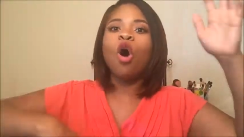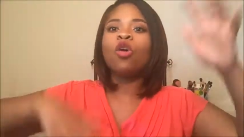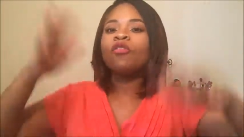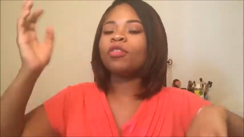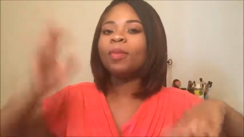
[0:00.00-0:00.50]

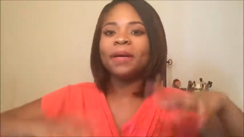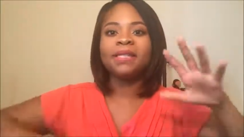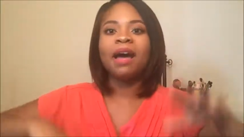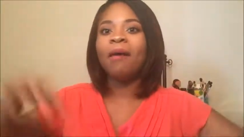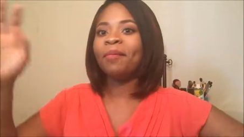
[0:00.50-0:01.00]
all over the
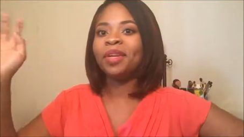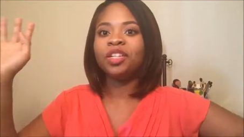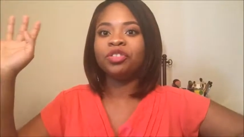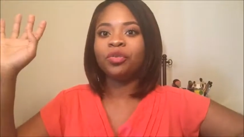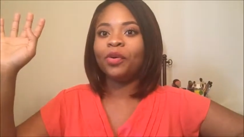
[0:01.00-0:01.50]
place
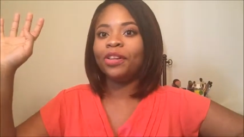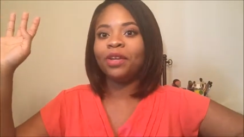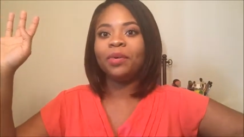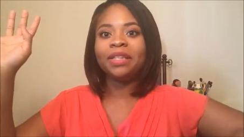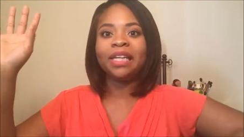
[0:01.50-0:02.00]
combination
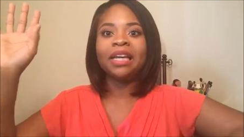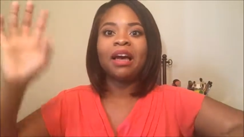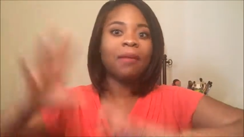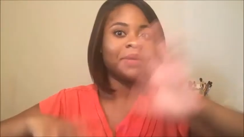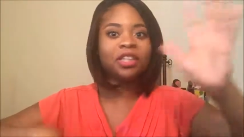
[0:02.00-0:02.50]
oily one day
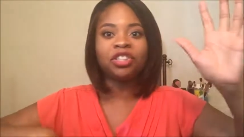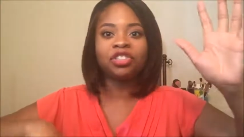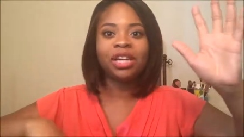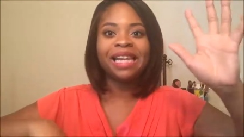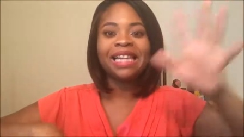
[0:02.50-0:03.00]

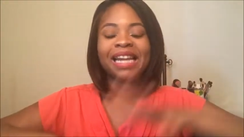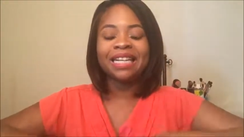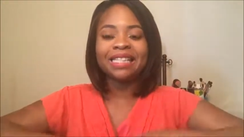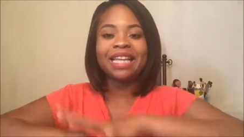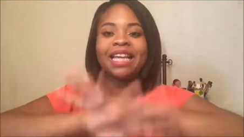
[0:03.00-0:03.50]
combination dry the
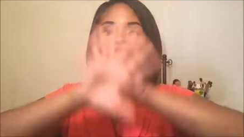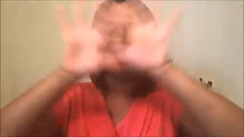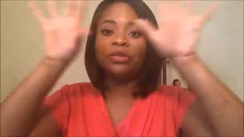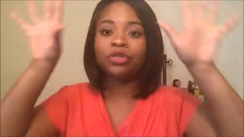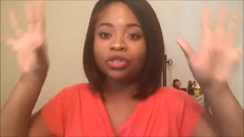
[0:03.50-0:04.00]
next day
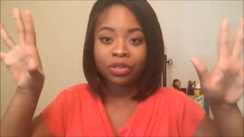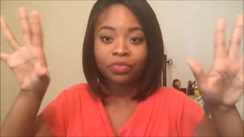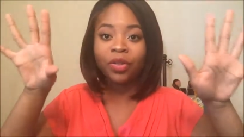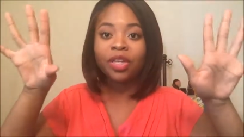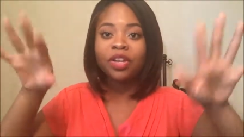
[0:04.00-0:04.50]
so just
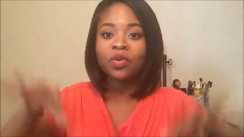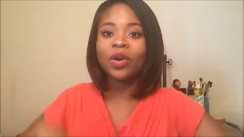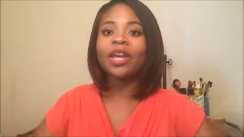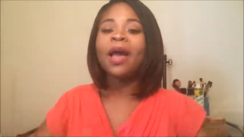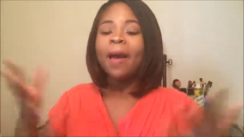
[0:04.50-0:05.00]
really
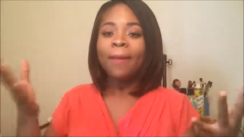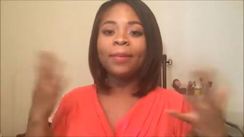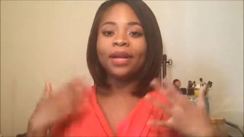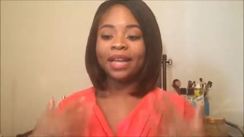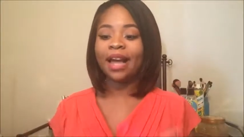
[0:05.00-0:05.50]
annoying
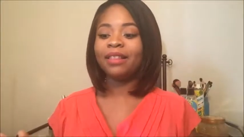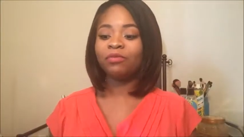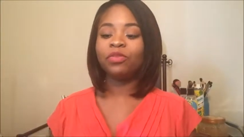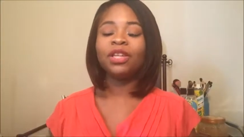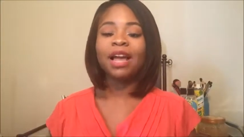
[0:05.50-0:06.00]
but yeah I
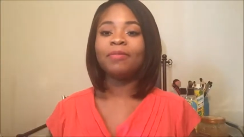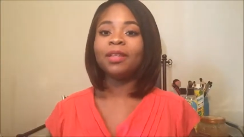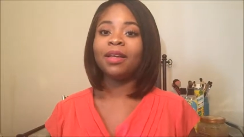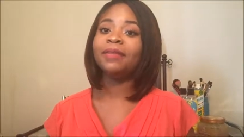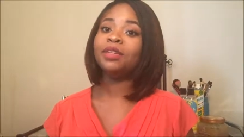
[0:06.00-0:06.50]
really have
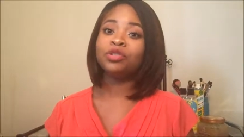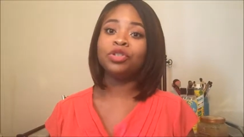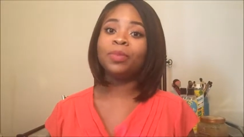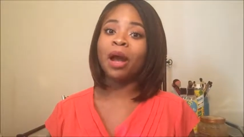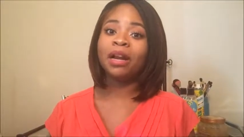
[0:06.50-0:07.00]
been loving those
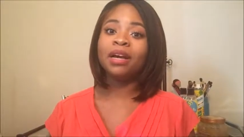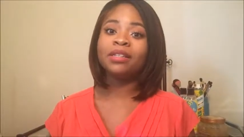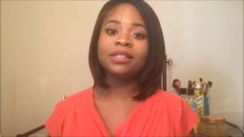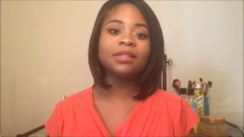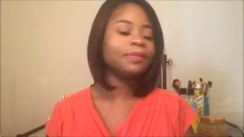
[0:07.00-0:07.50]
two
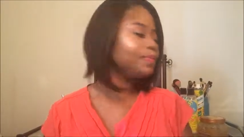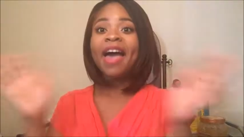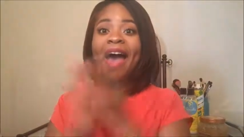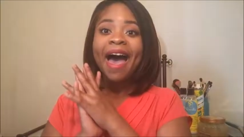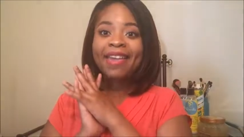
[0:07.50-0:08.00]
products
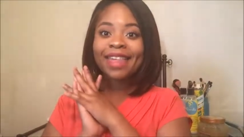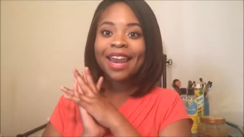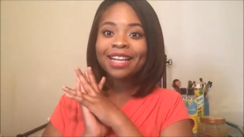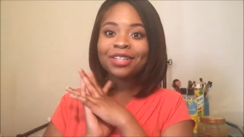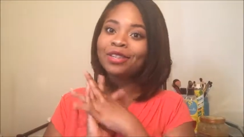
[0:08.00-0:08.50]
and that
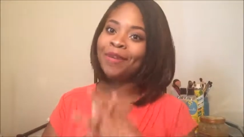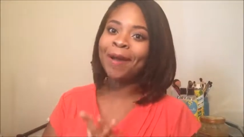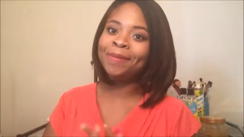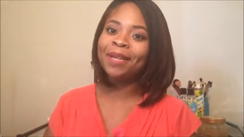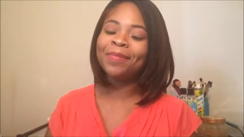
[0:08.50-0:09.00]
actually
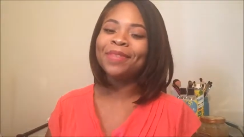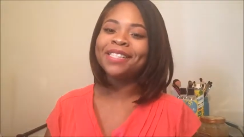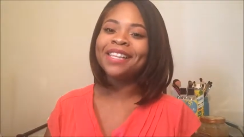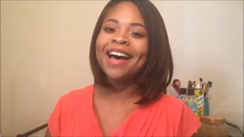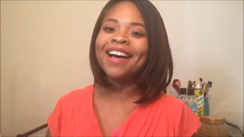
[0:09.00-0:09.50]
wraps up
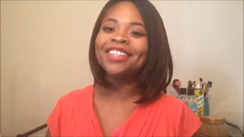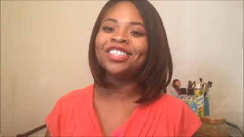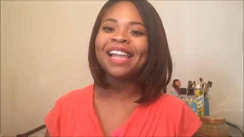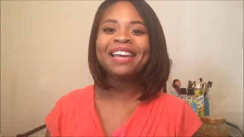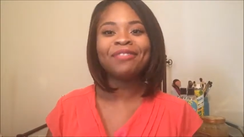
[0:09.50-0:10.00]
this uh,
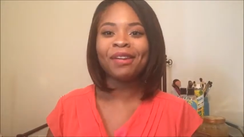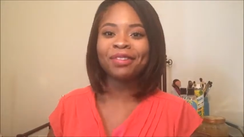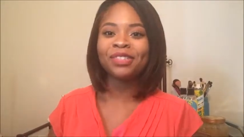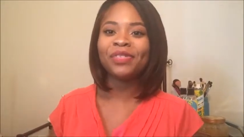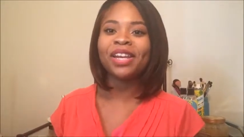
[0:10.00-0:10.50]
July
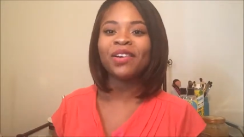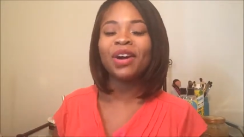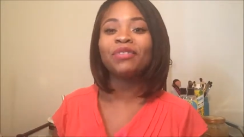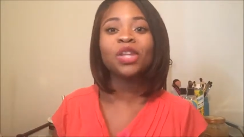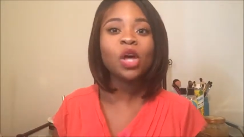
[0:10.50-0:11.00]
favorites video.
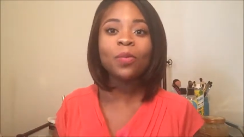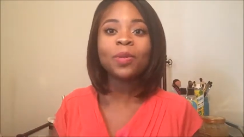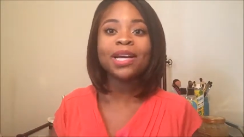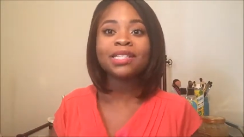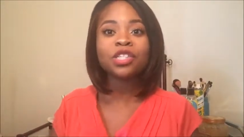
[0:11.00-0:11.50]
I really hope
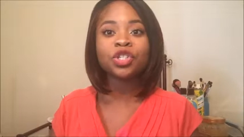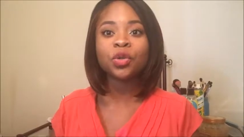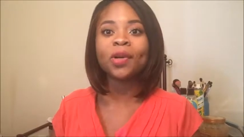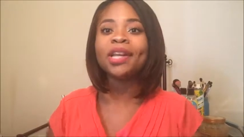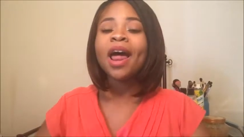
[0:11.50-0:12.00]
you guys
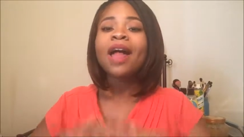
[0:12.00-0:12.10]
enjoyed.